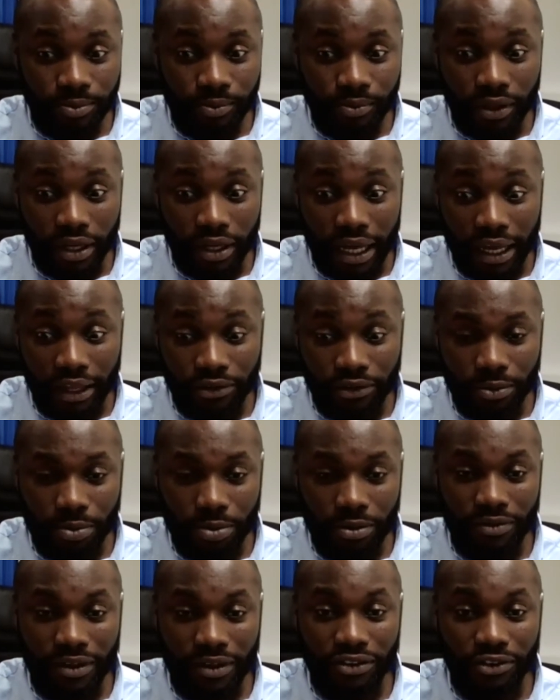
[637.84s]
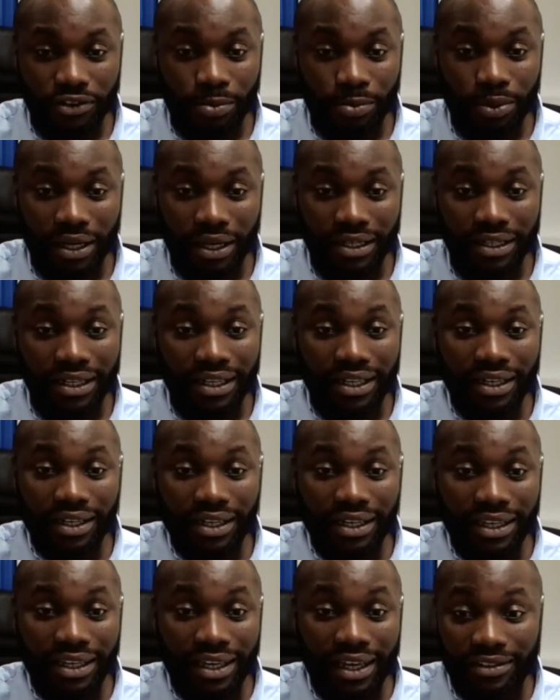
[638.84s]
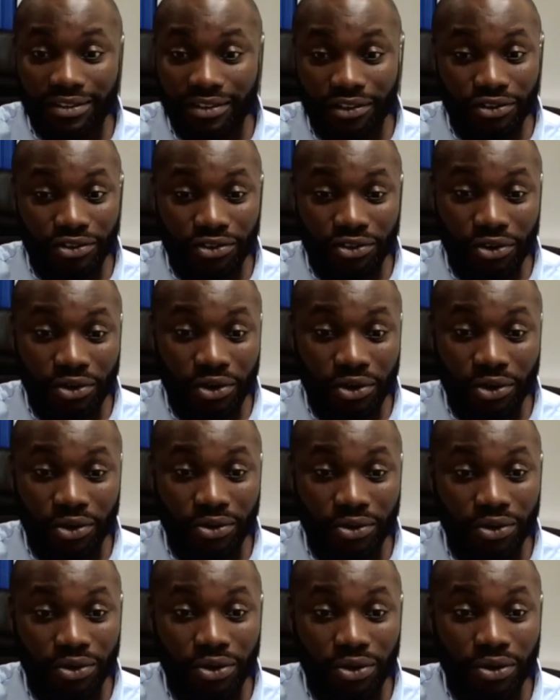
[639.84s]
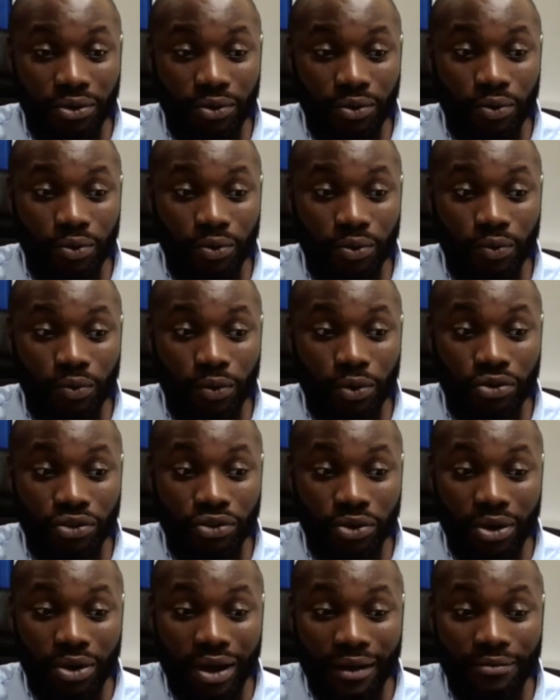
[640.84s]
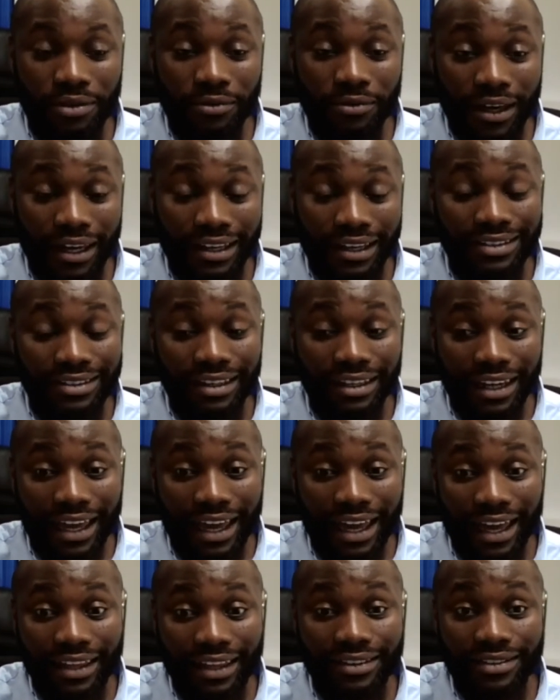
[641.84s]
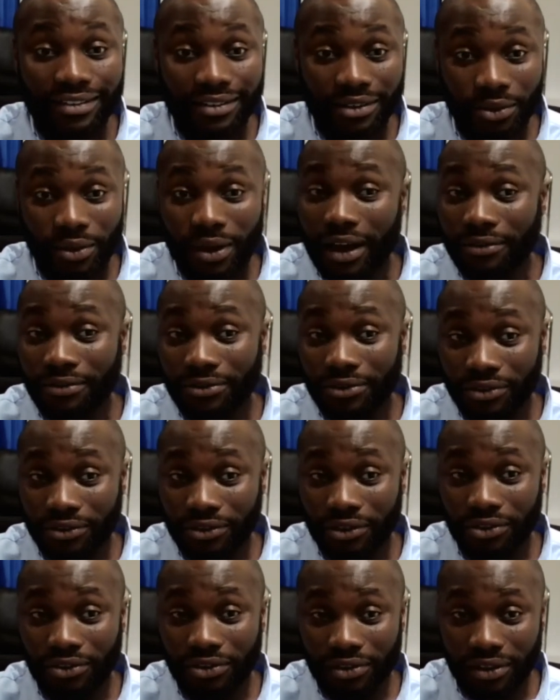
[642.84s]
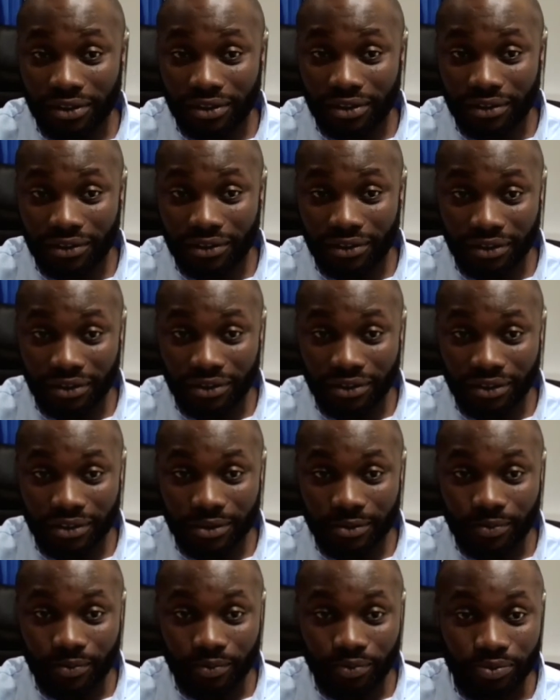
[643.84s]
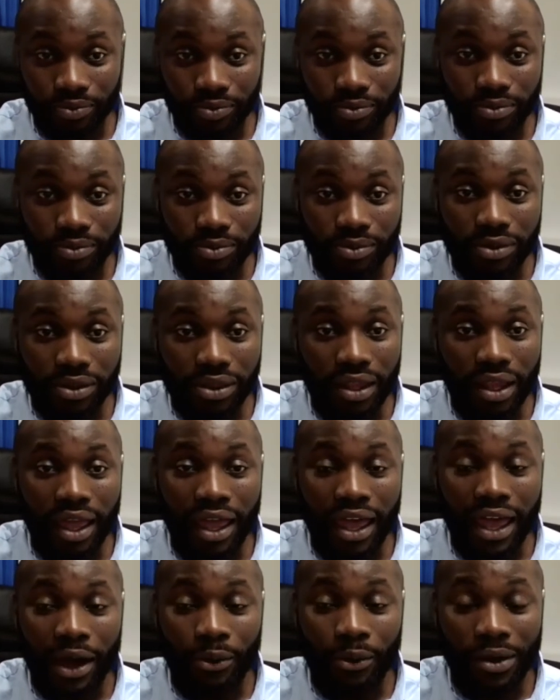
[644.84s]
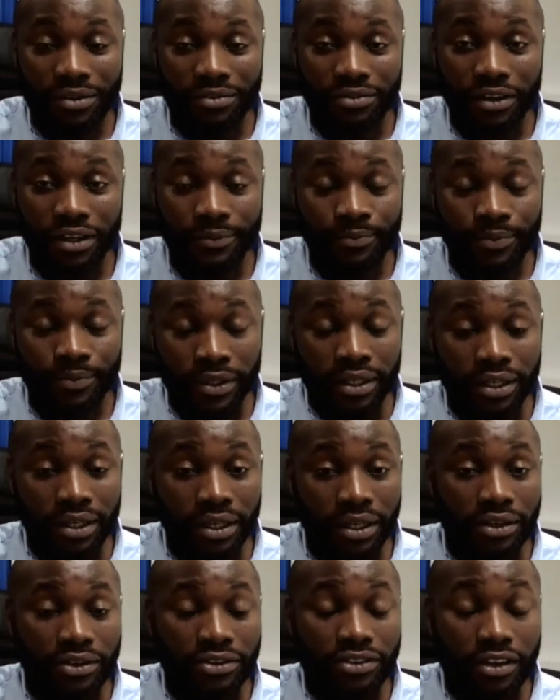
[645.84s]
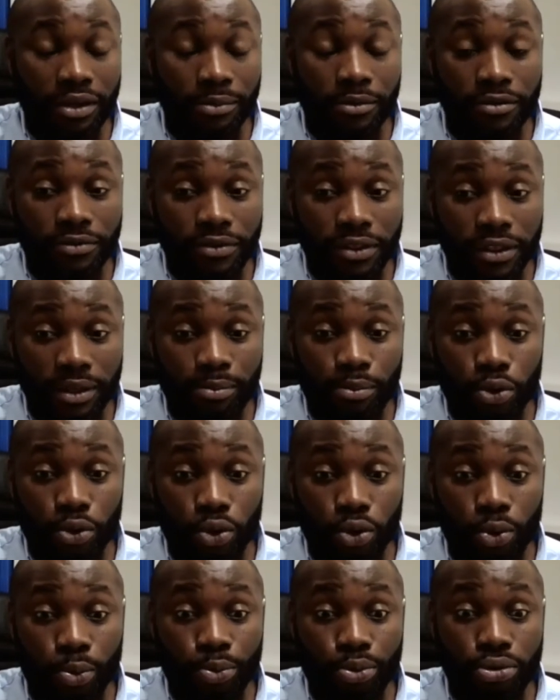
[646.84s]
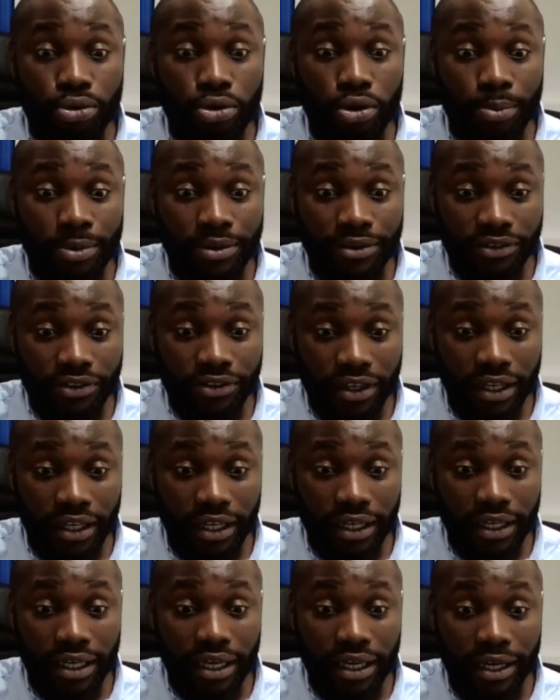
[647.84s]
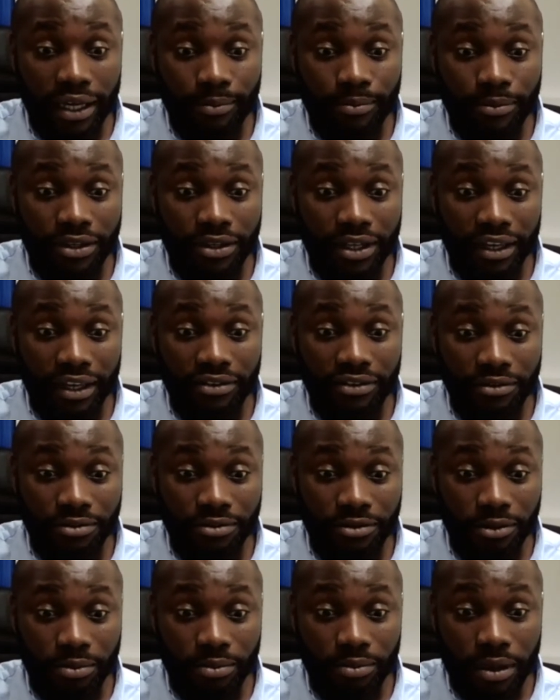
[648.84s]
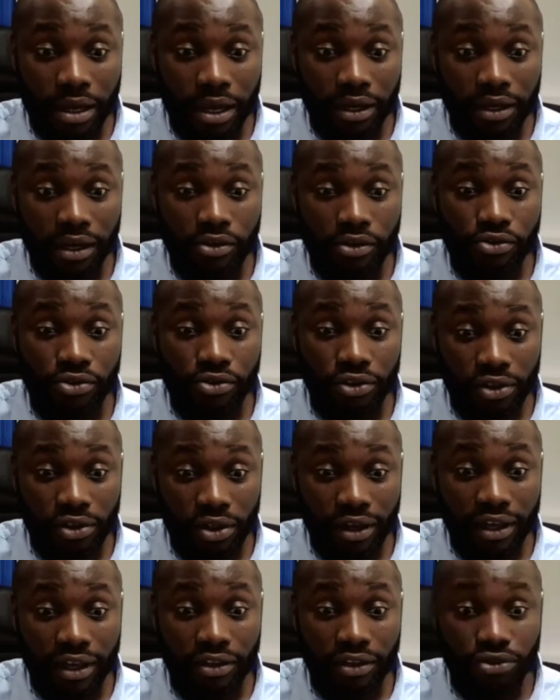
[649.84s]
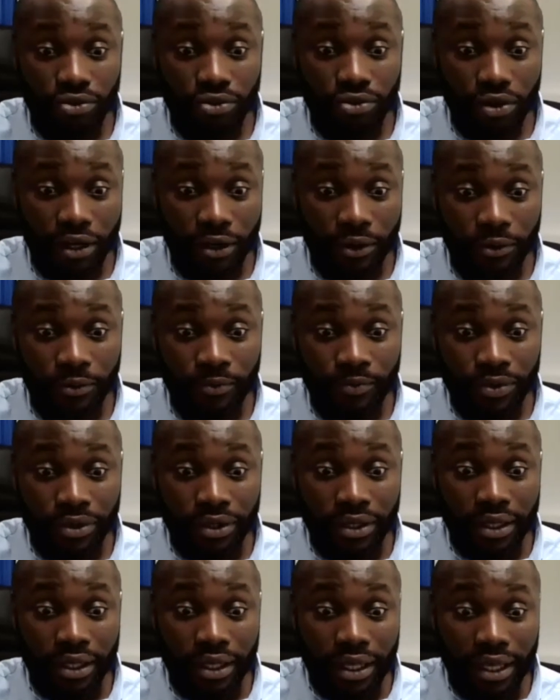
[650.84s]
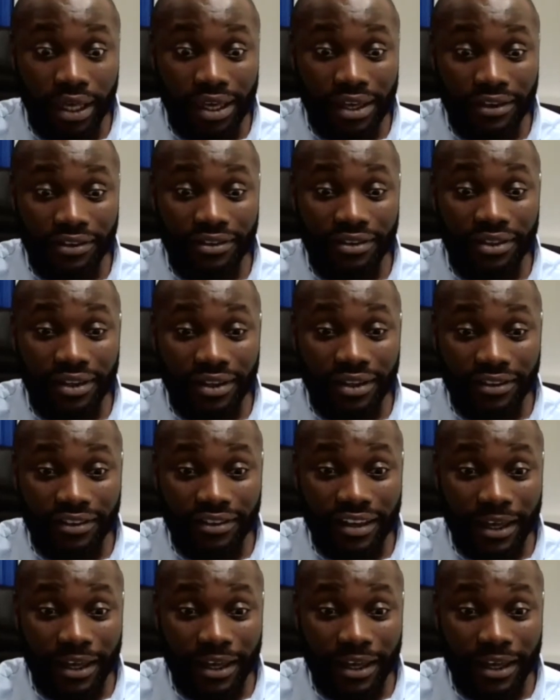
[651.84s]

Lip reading: to prevent spread, yes, it's true, we'll still have the vaccine and still have to socially distance. However, some of the more promising data from countries like Israel is that